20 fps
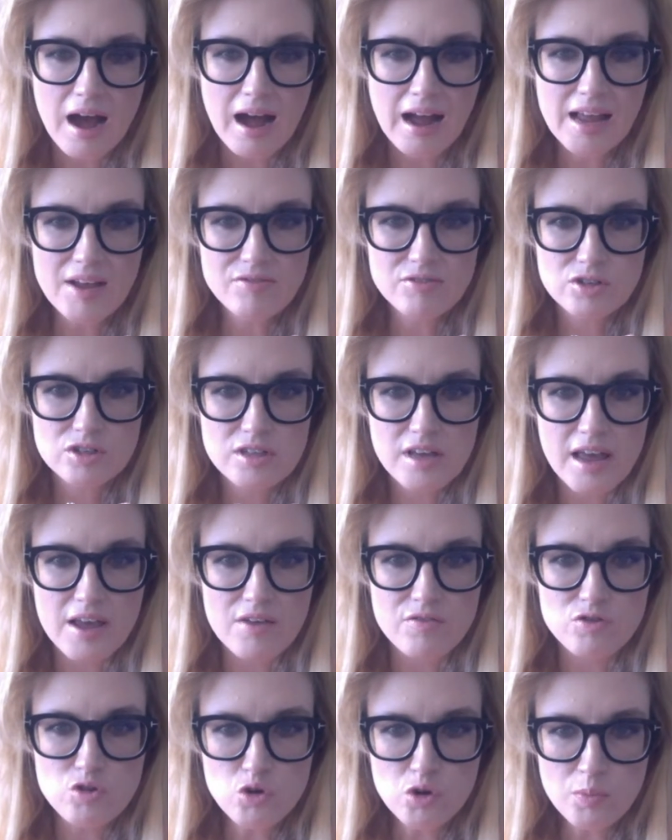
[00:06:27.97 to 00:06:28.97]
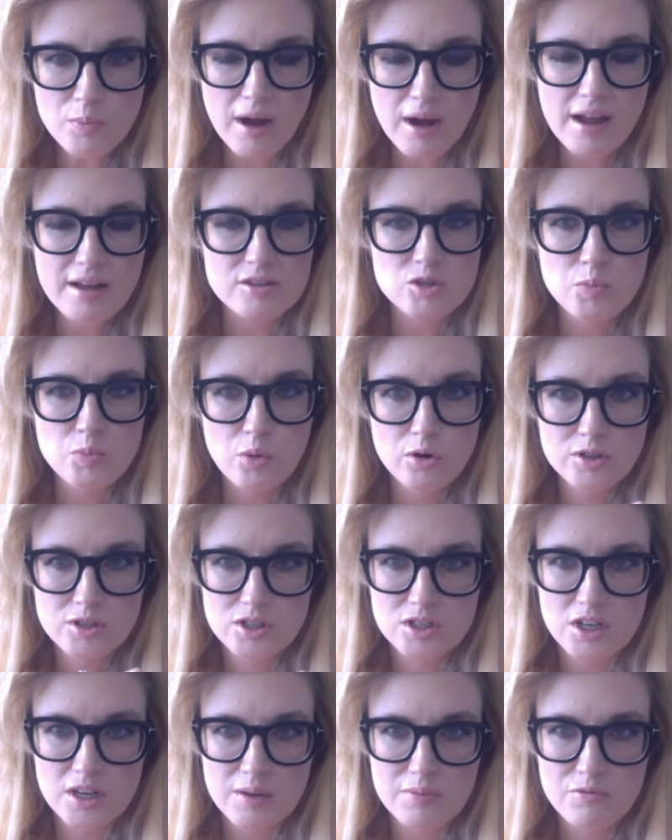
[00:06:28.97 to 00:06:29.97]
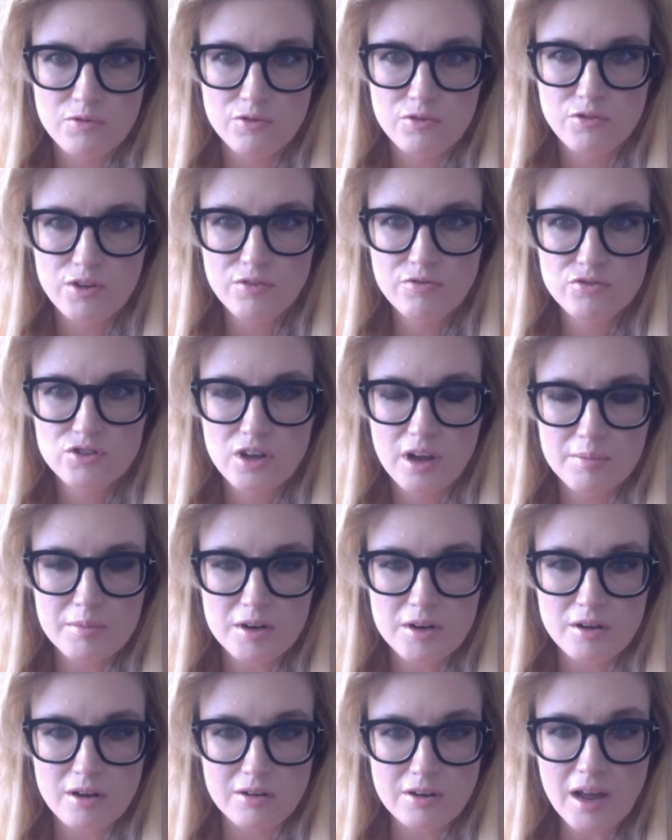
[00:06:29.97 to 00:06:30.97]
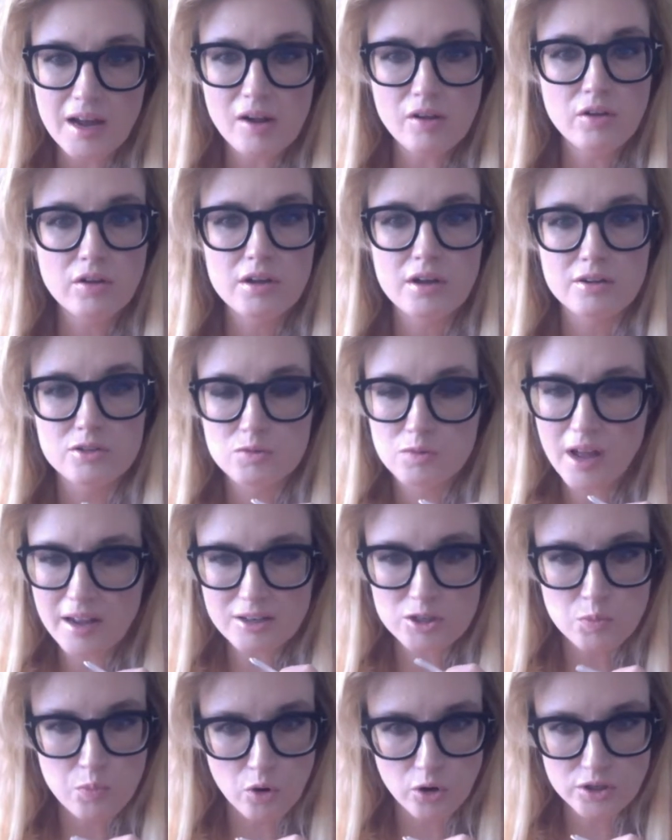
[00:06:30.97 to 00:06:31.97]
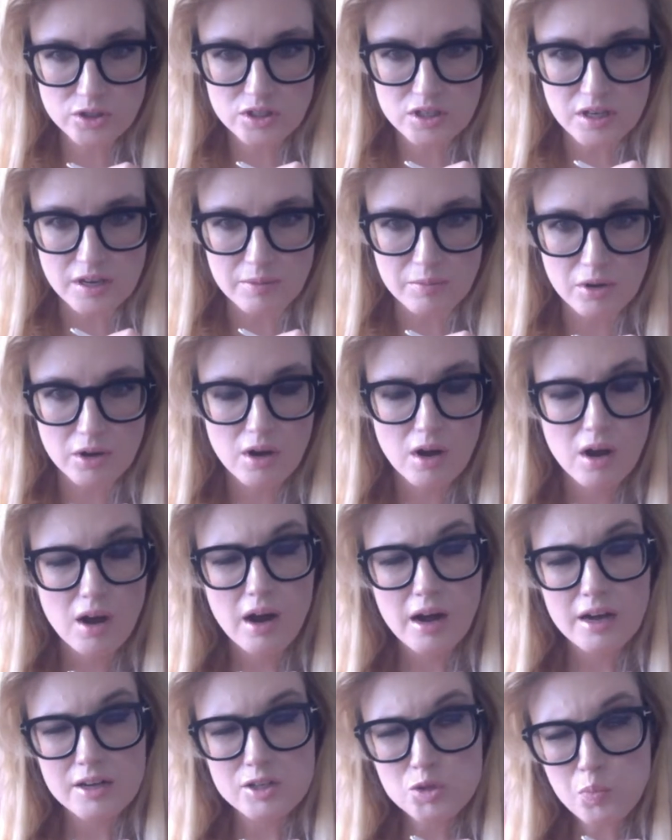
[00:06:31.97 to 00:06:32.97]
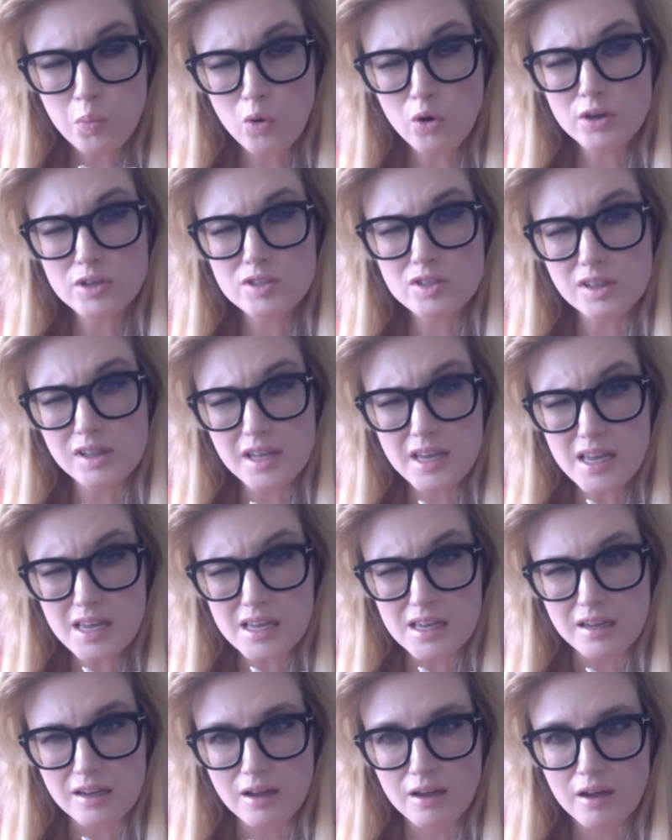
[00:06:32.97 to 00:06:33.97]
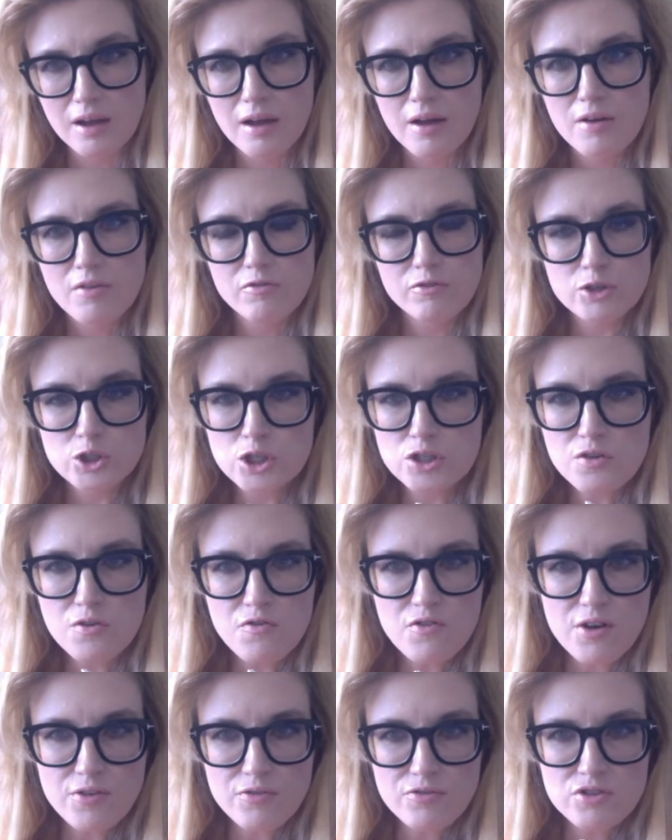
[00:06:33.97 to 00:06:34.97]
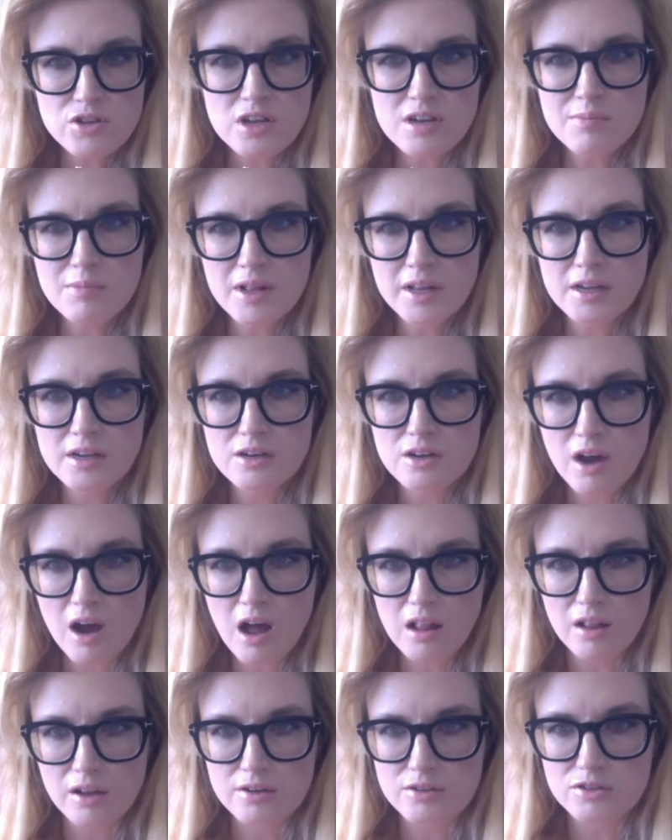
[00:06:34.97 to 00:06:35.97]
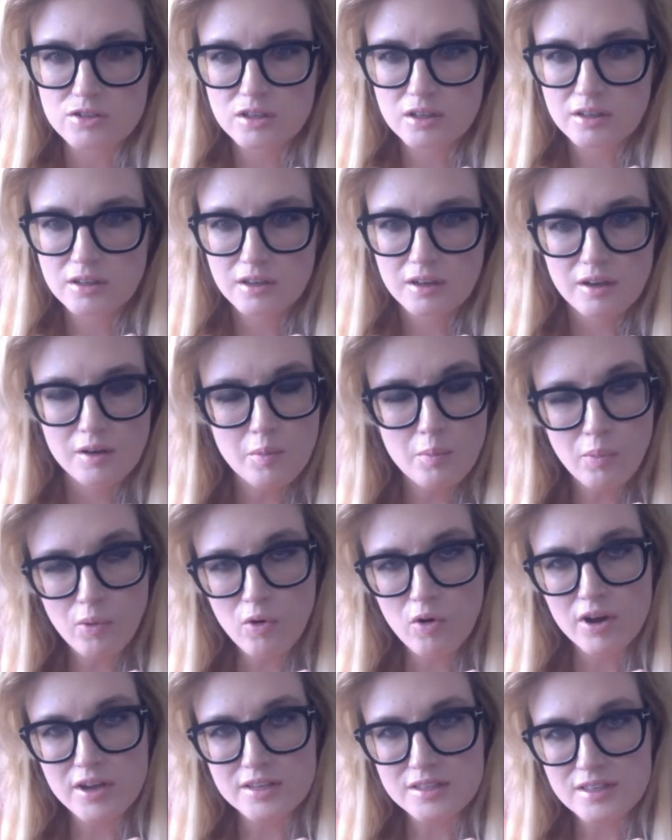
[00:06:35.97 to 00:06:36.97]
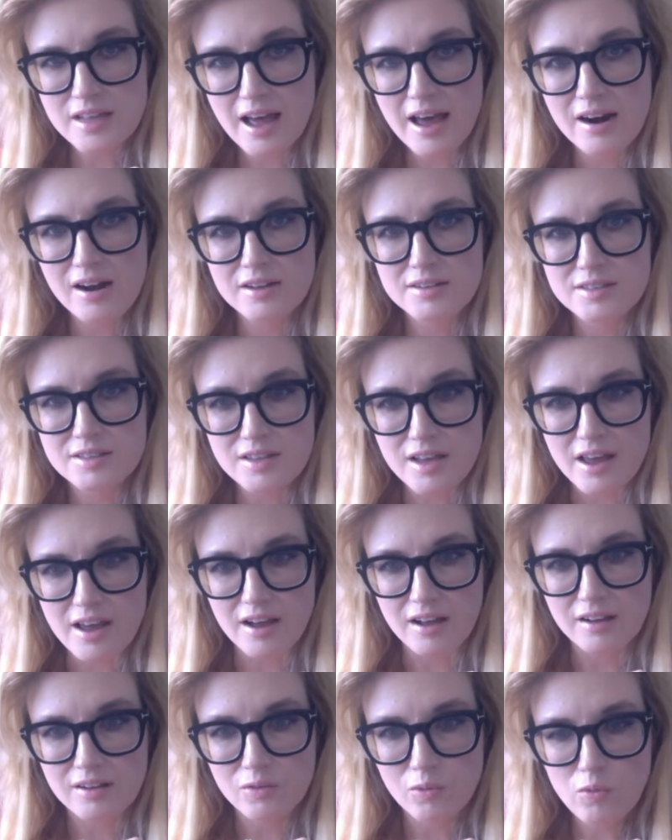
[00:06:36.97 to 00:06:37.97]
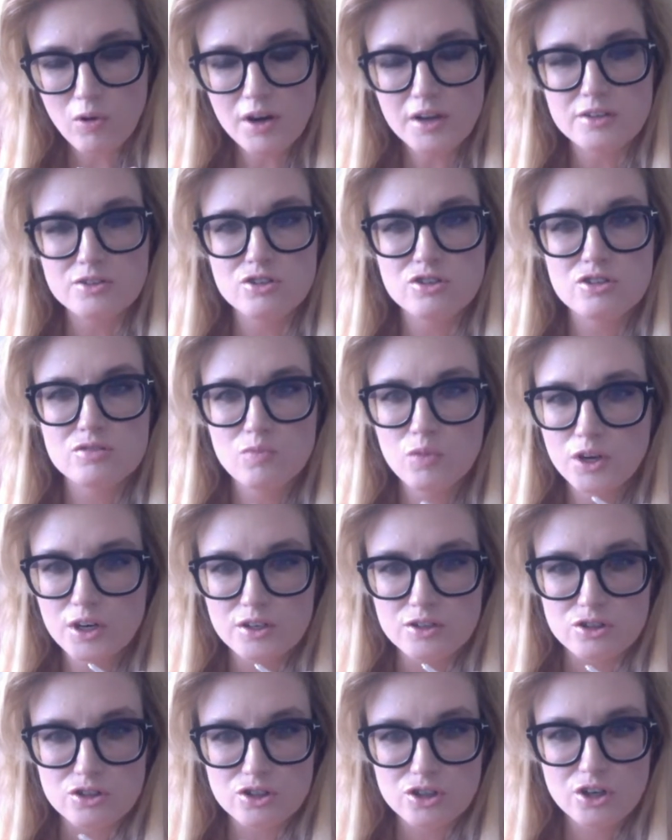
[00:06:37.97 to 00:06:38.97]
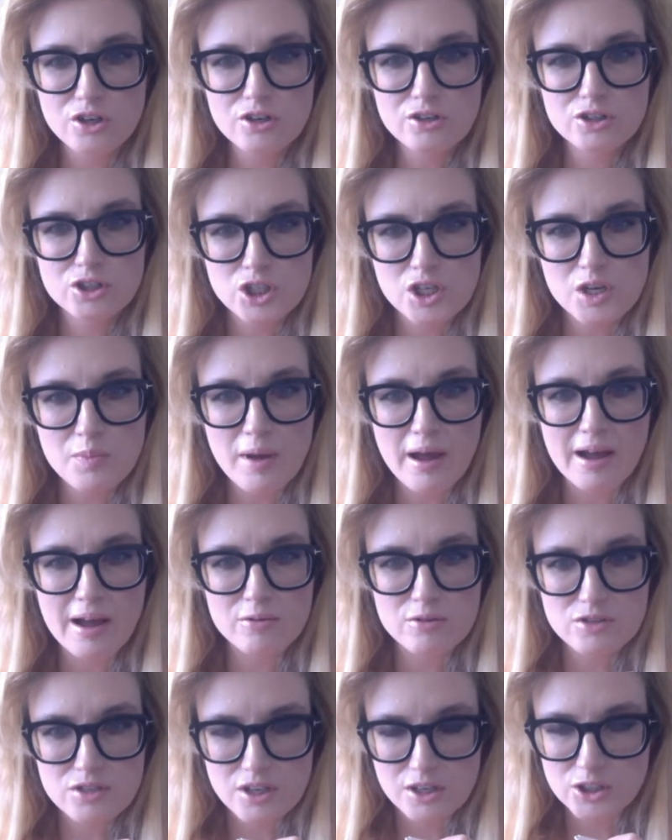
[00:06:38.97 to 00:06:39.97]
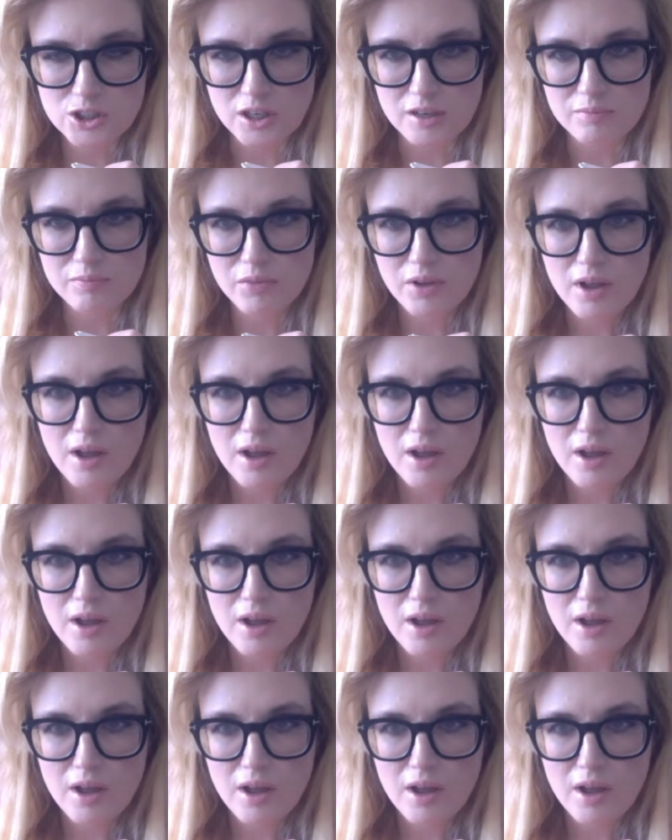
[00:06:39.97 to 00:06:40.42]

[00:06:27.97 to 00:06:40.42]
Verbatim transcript: I have to say, if you can buy a sports team for 15, I mean, not only a, not a sports team, a sports league for just $15 million, Boy, is that on sale. What a what a dirt cheap acquisition.